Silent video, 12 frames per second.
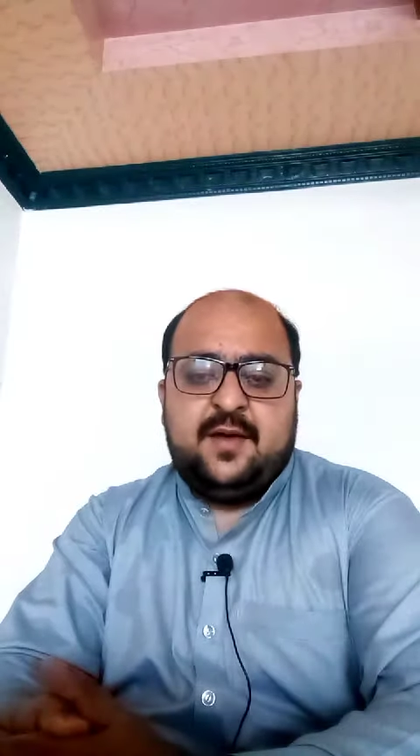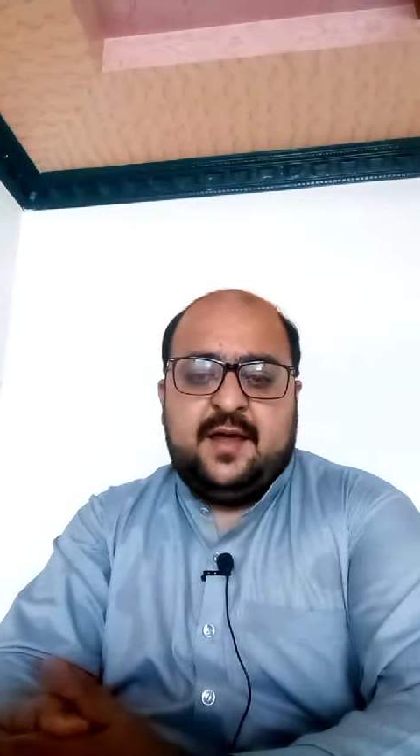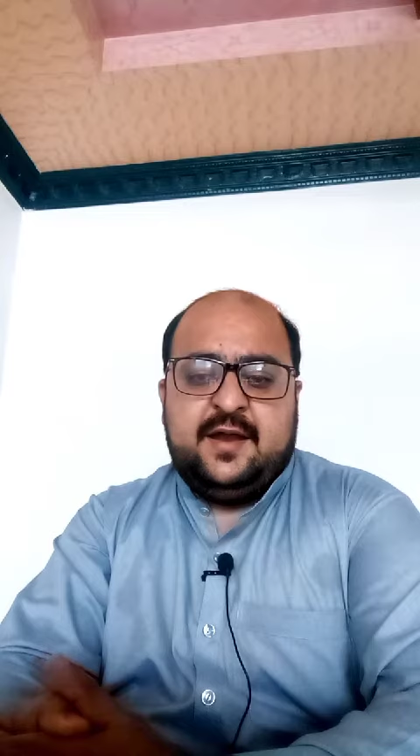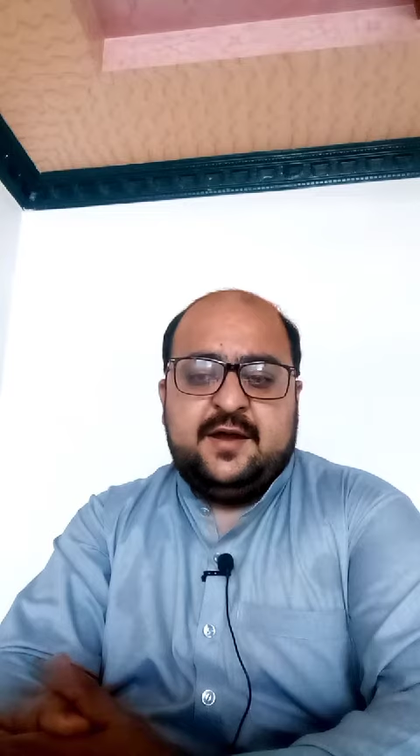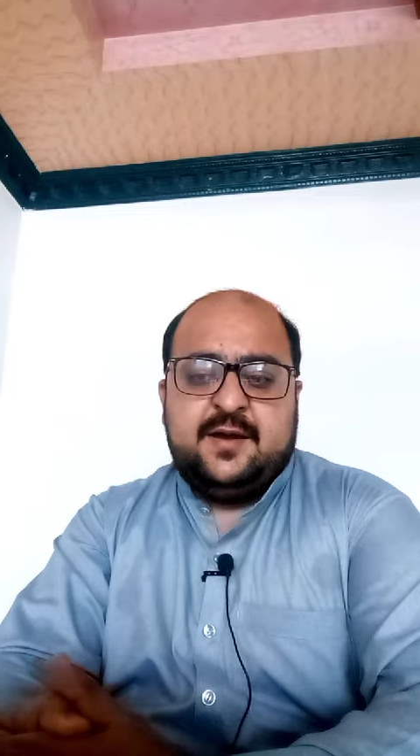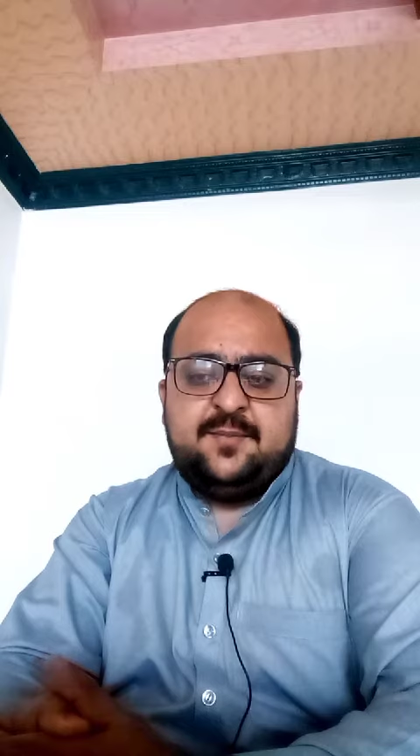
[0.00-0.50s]

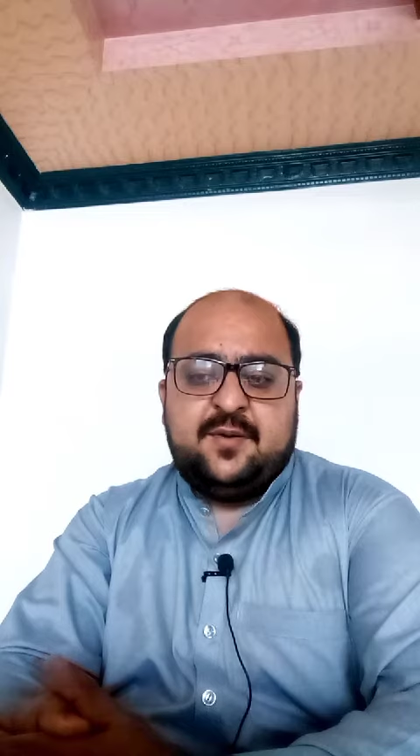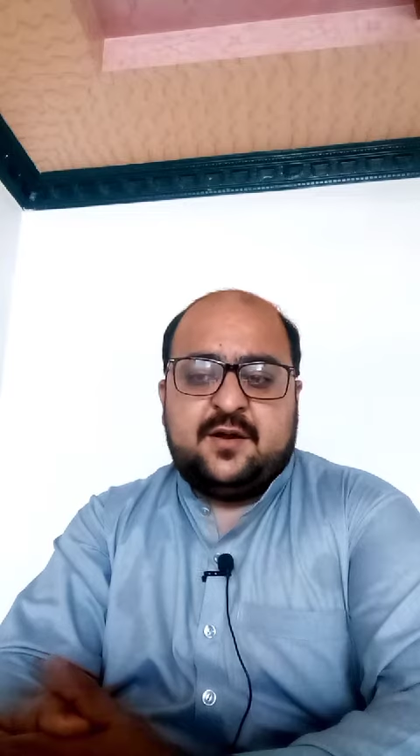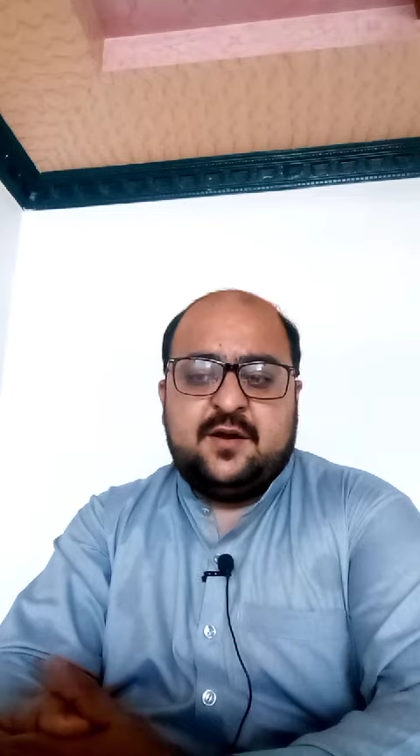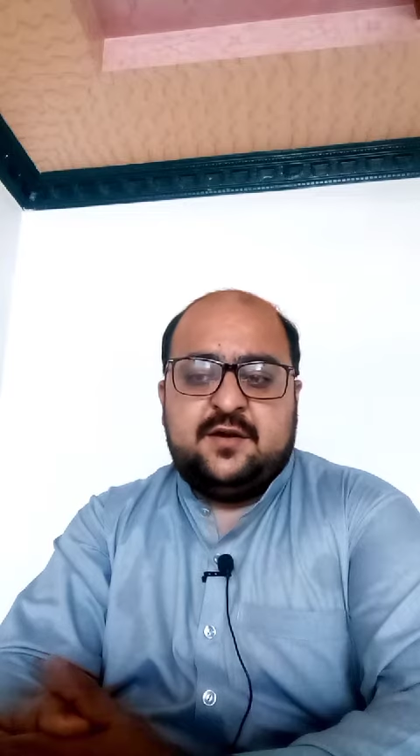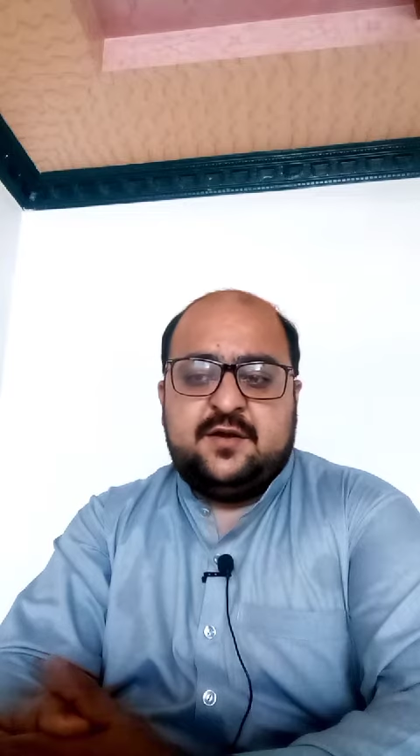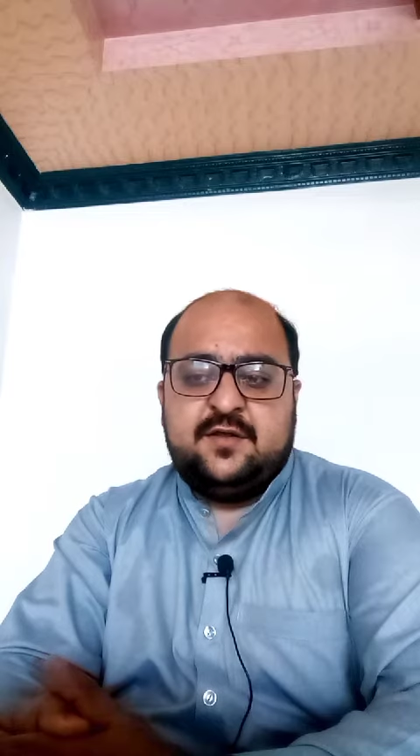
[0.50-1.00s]
any
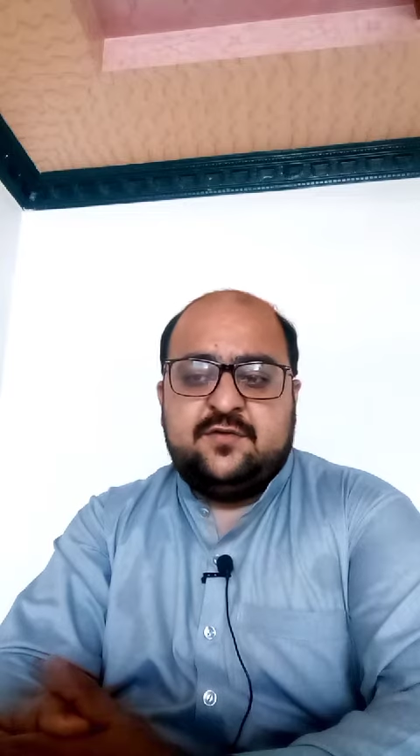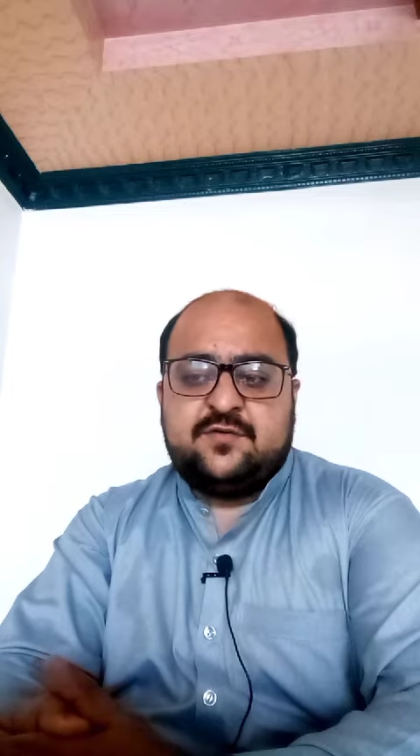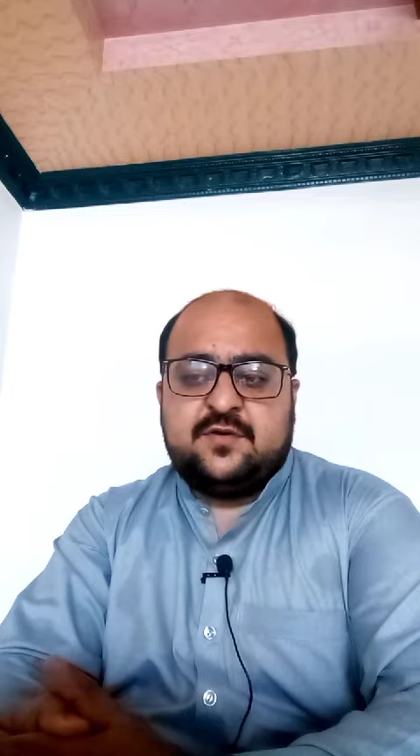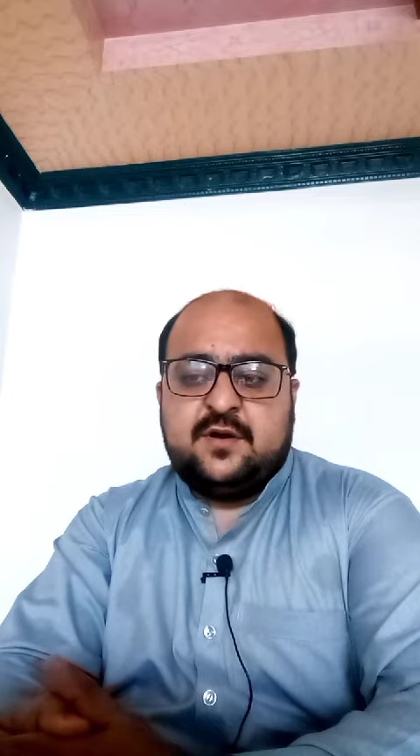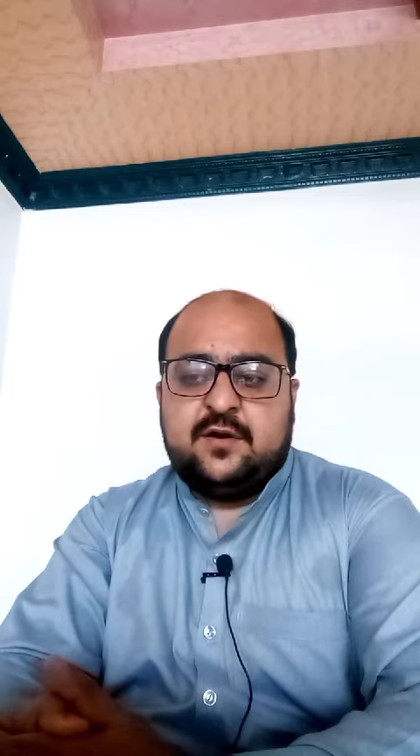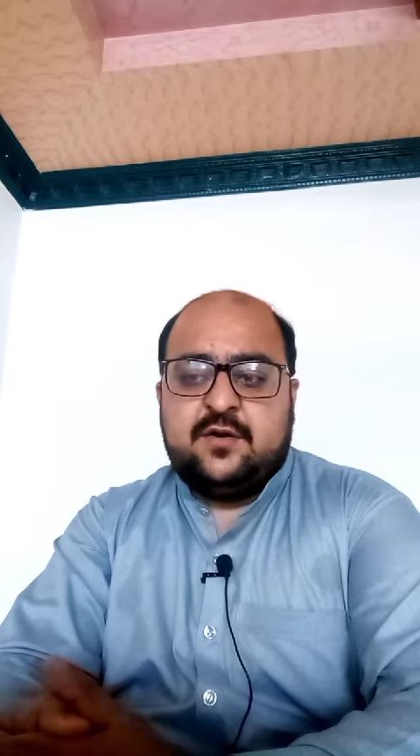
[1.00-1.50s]

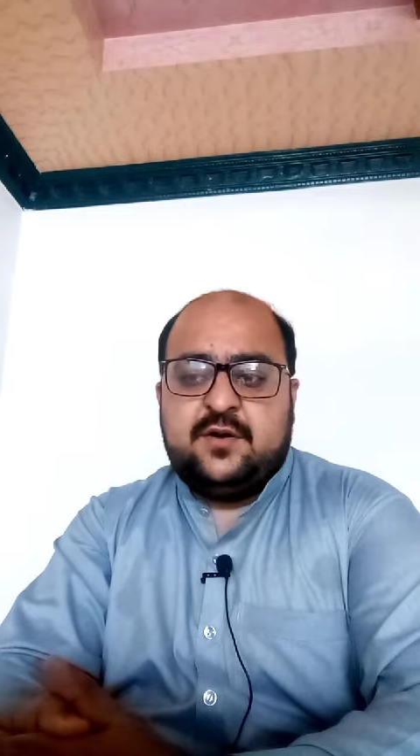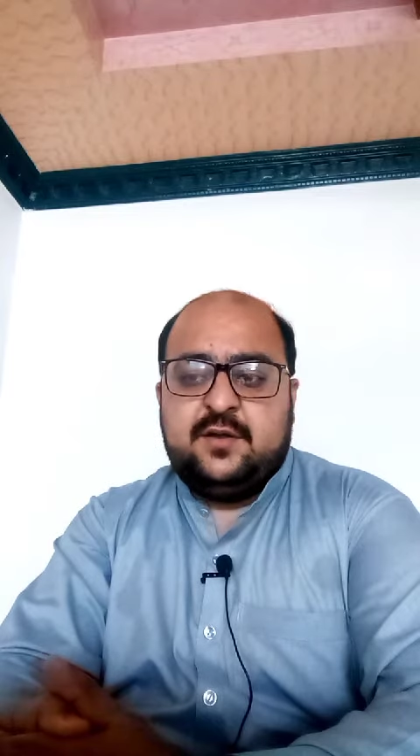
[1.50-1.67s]
difficulties uh,